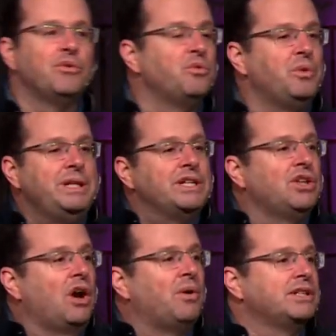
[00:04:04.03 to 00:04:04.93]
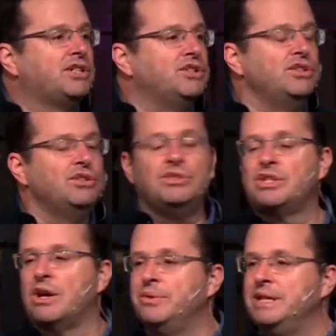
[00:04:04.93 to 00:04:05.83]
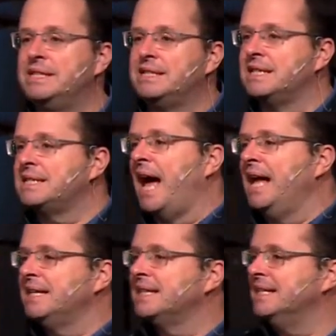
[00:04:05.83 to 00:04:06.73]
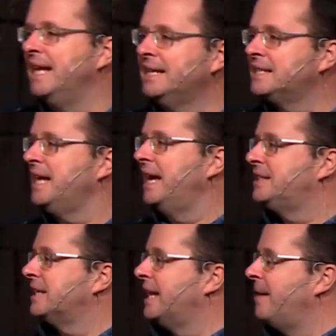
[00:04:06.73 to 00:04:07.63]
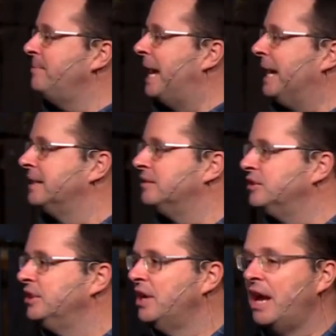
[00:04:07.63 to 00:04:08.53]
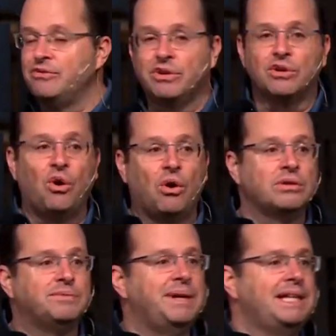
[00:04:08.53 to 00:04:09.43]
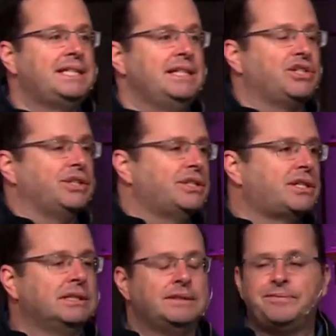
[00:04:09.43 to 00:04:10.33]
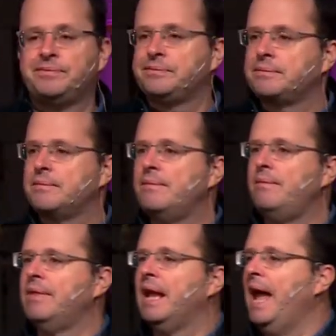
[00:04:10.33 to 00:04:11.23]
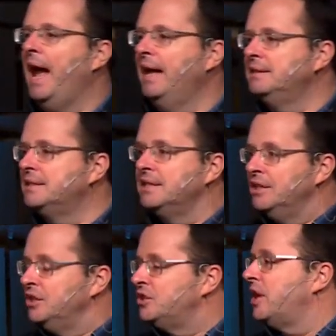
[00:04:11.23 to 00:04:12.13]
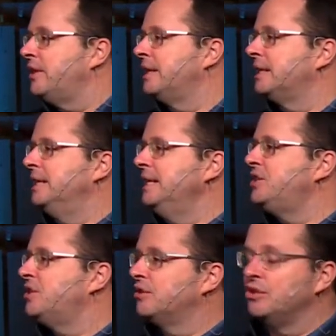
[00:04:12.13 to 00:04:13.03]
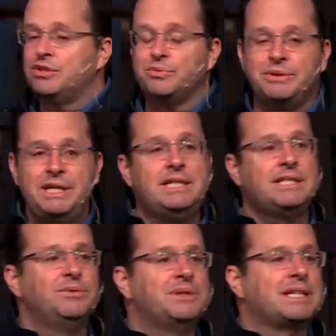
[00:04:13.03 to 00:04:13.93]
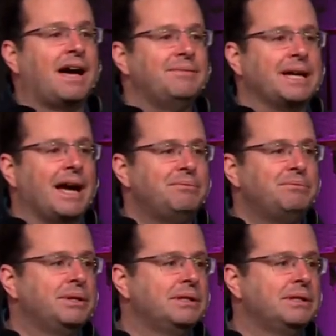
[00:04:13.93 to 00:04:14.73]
we didn't know what to do. So we decided the next day to come back and record messages. And so that at least, because Easter was coming up.